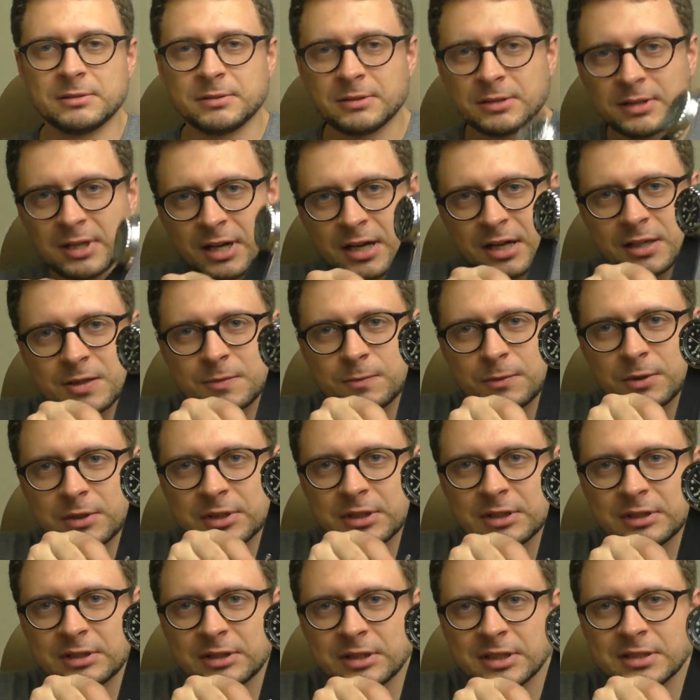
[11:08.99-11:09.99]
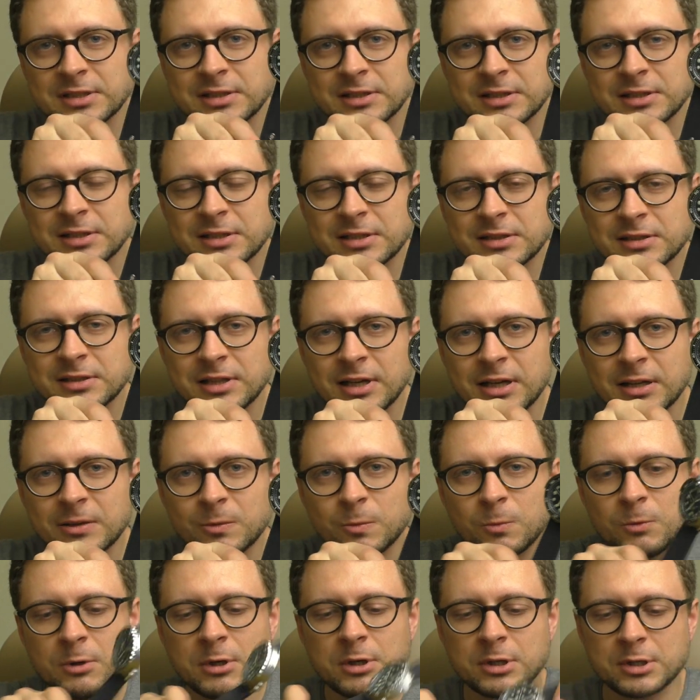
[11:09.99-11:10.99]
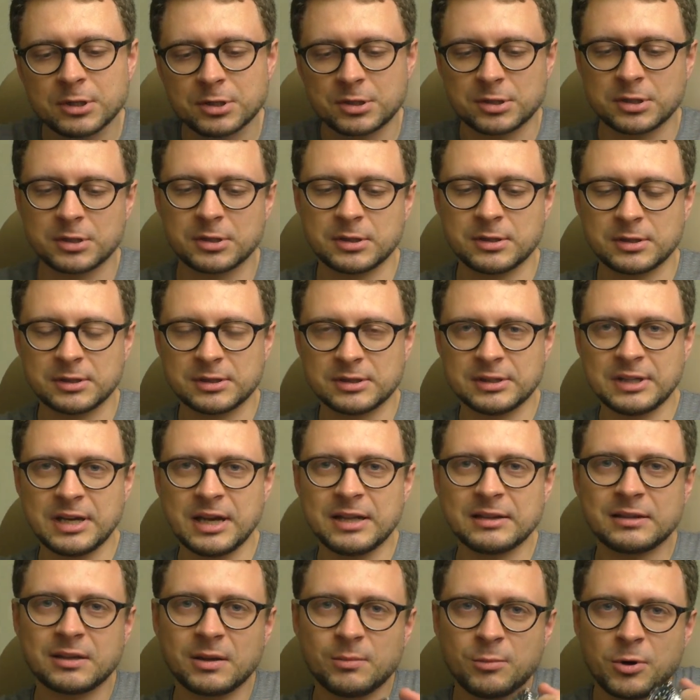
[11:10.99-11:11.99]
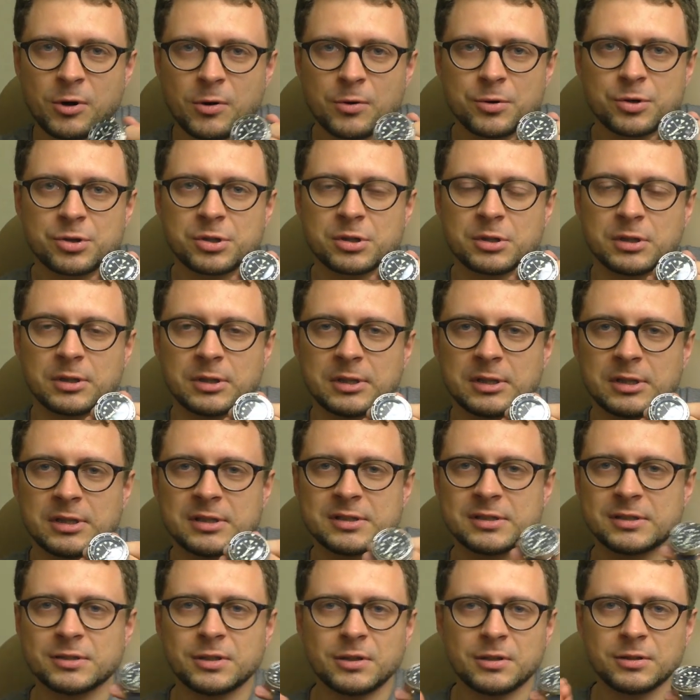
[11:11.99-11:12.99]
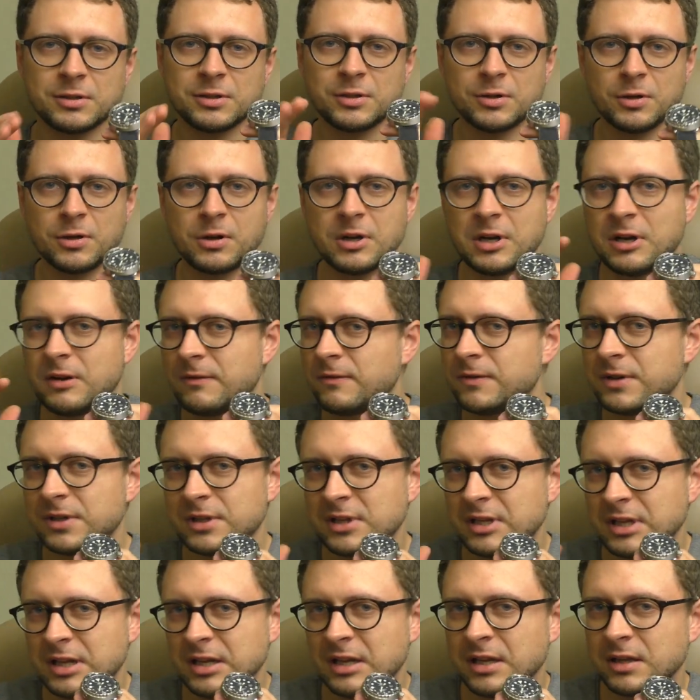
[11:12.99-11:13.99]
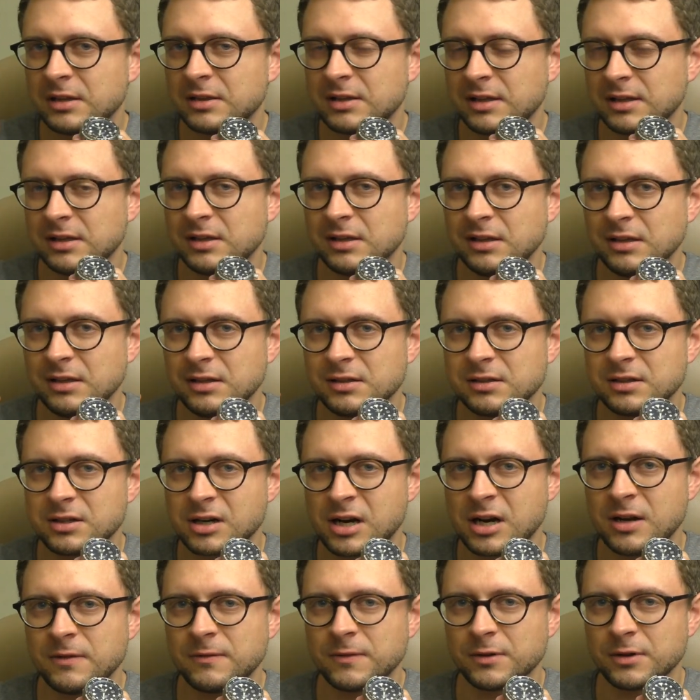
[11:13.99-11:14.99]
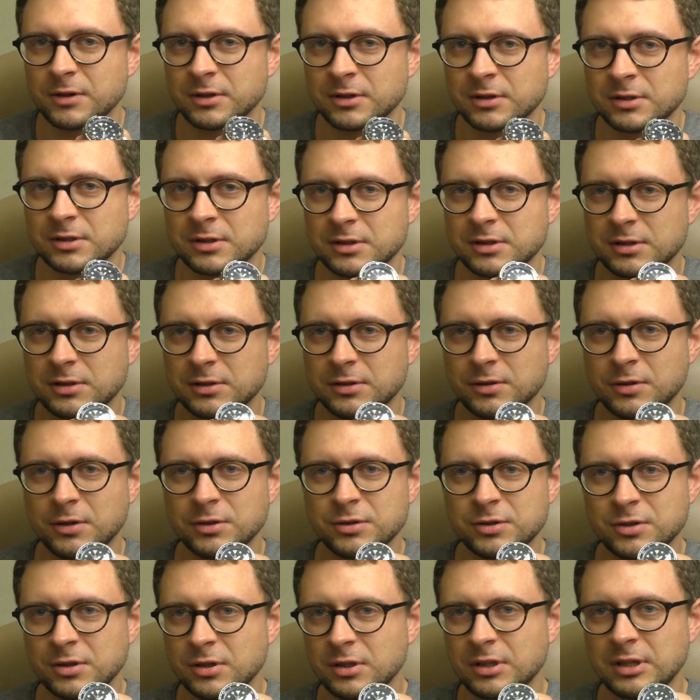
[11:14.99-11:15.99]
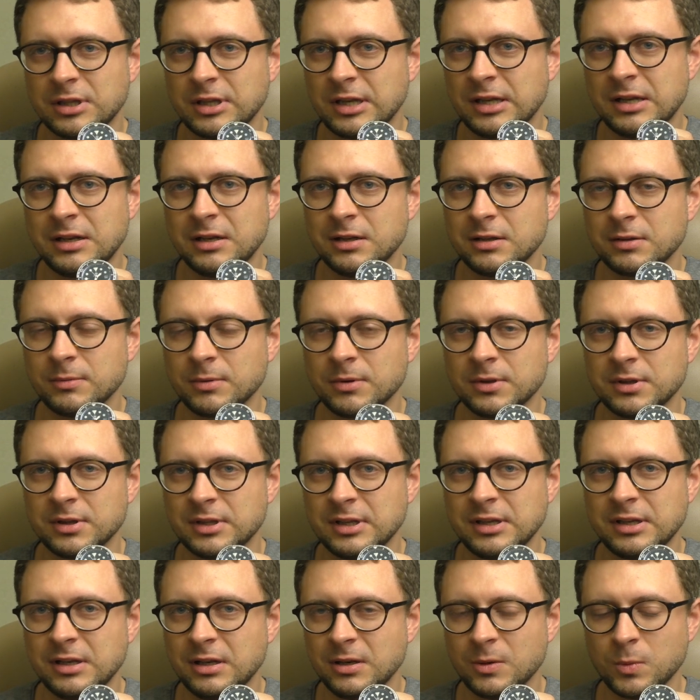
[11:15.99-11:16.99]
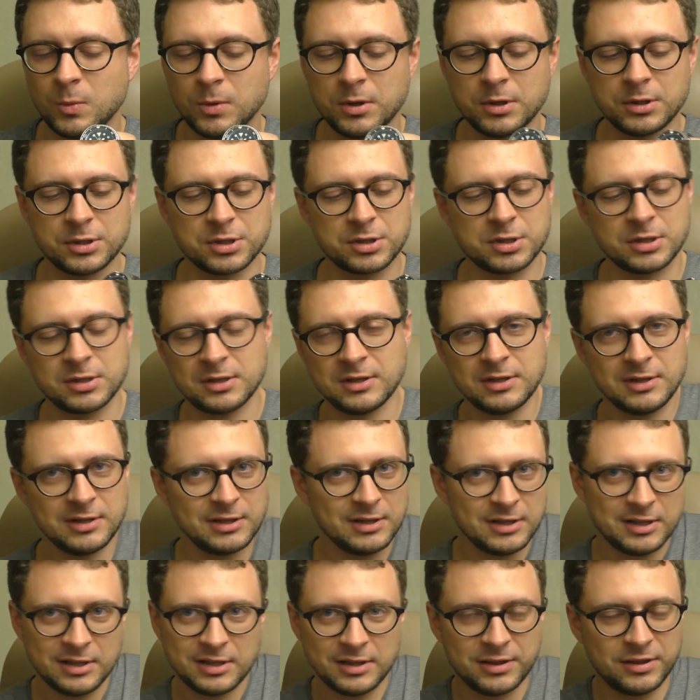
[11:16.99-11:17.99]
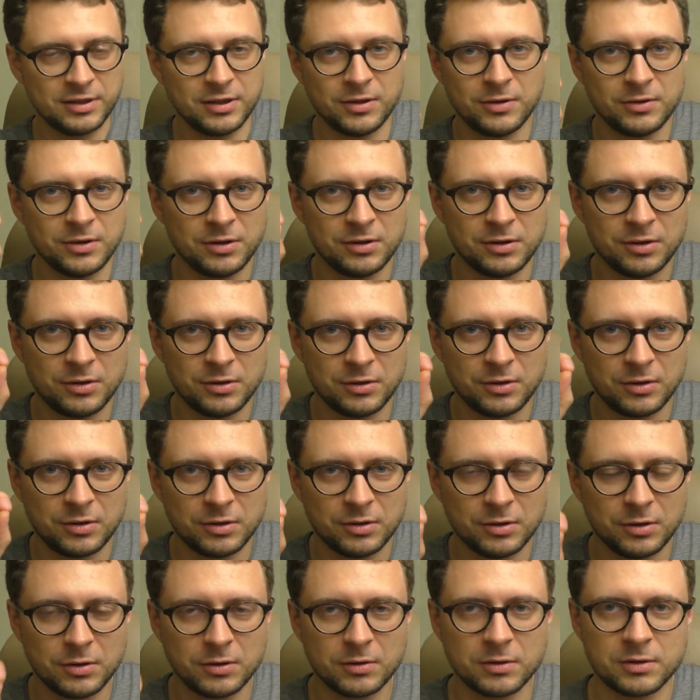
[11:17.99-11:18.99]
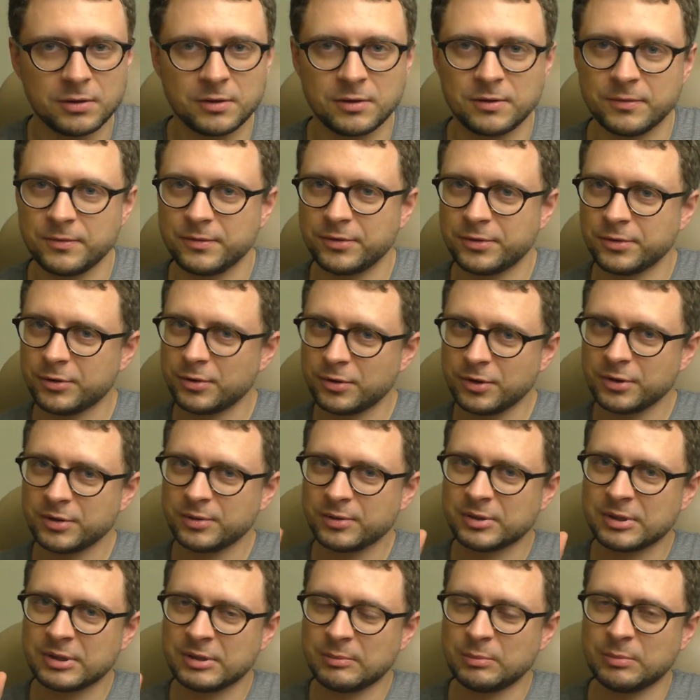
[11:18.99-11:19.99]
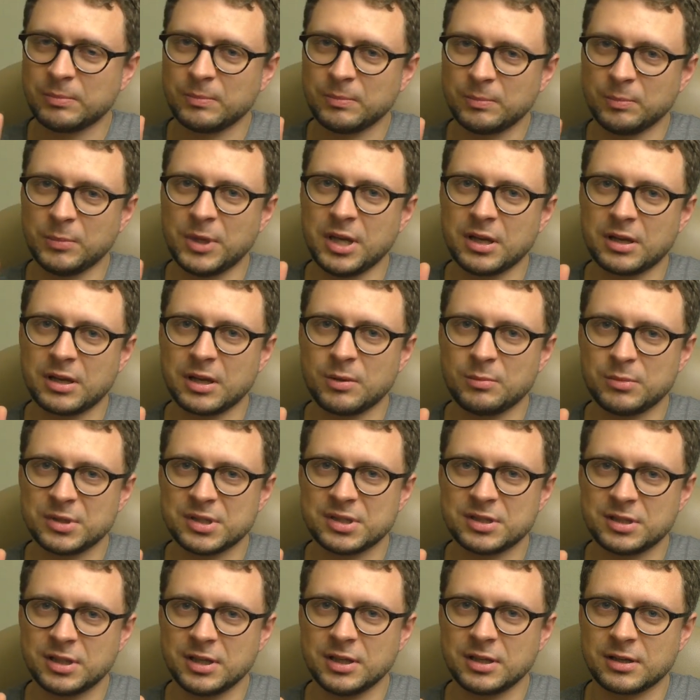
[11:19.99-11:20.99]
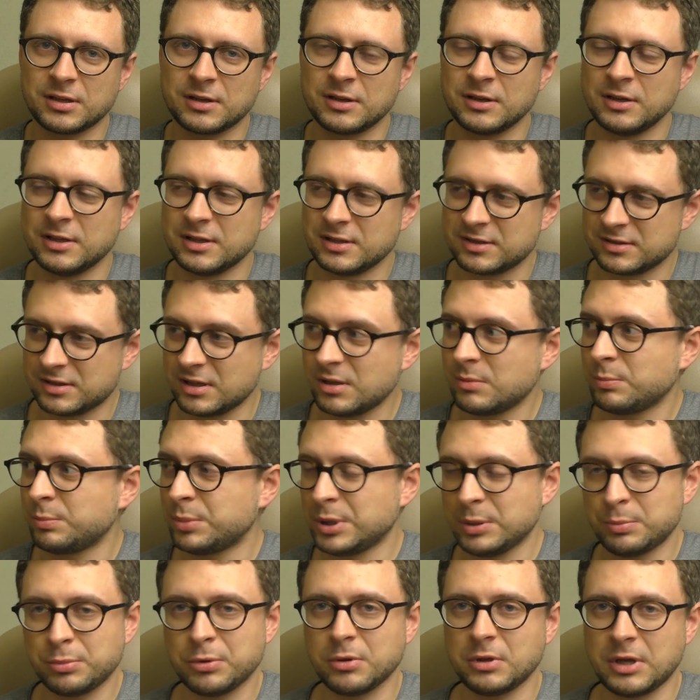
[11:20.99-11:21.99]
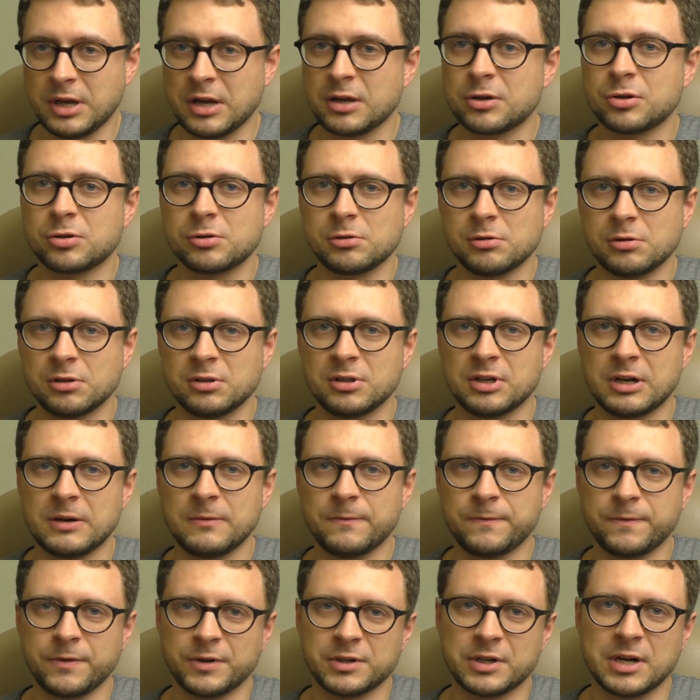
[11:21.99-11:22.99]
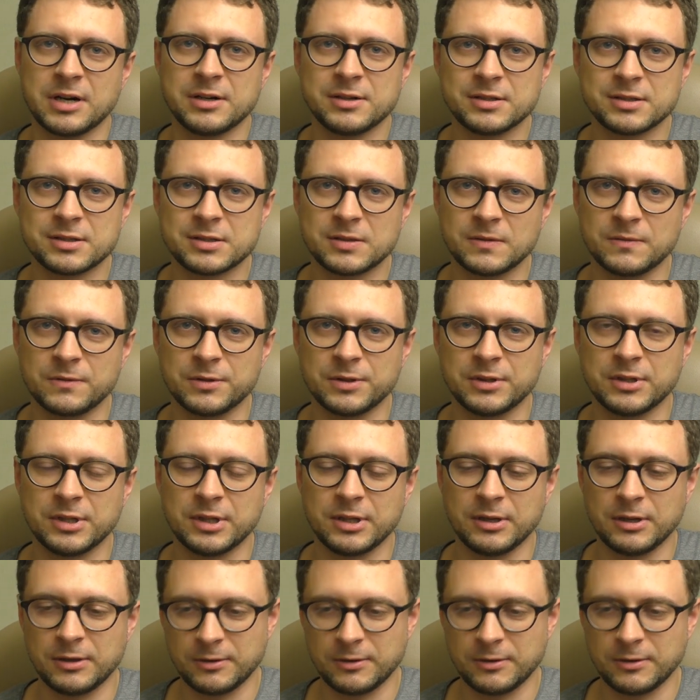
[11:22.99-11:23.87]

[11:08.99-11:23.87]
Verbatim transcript: That's what it is, this is that watch, that emotion. It's not your everyday daily driver, not your daily daily watch. No, no, no, no, no, don't make a mistake. Some people actually drive Ferraris every day.